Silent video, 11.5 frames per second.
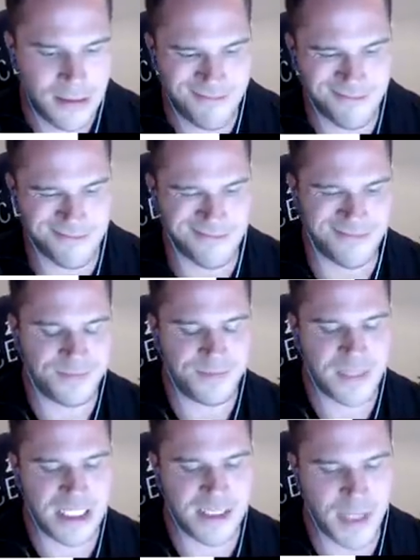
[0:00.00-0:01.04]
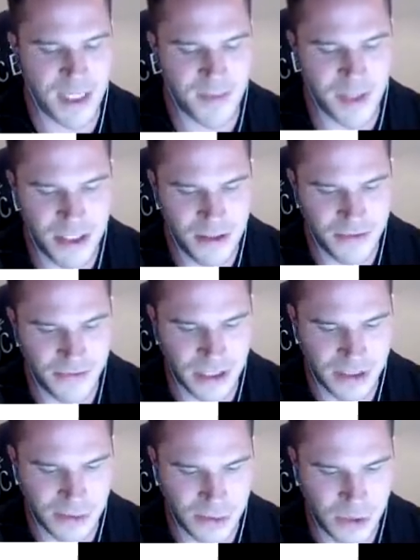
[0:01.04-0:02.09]
Mm, inspired by
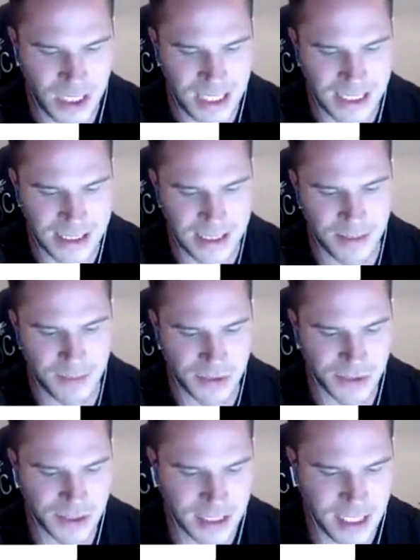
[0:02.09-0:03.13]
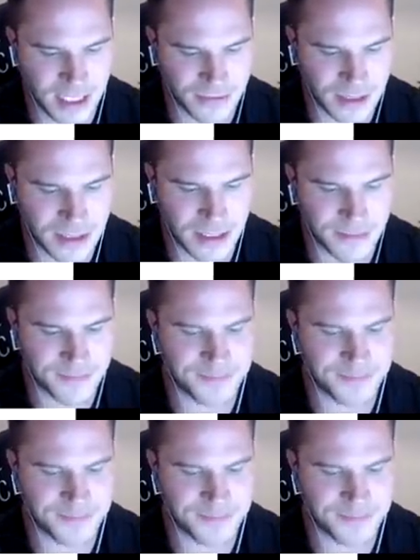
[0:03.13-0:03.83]
Universal's classic monster character.